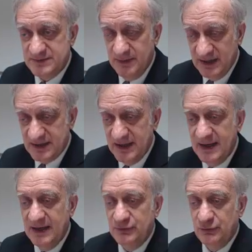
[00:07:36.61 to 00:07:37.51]
But
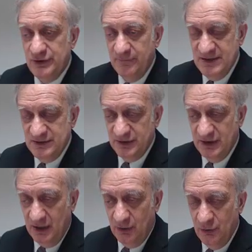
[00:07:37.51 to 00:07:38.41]
during winter
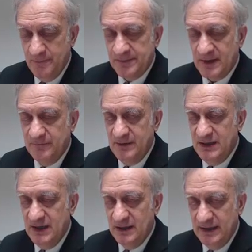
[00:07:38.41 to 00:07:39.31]
now,
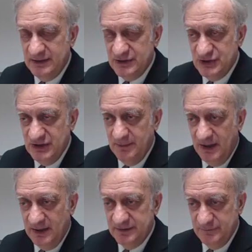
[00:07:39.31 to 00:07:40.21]
the energy
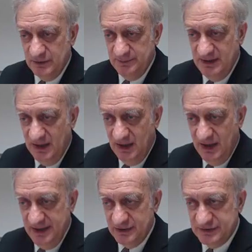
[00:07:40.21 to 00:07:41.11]
demand will be
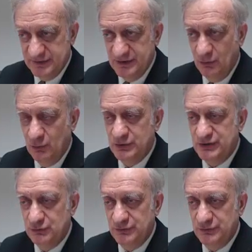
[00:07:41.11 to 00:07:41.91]
higher. So in order to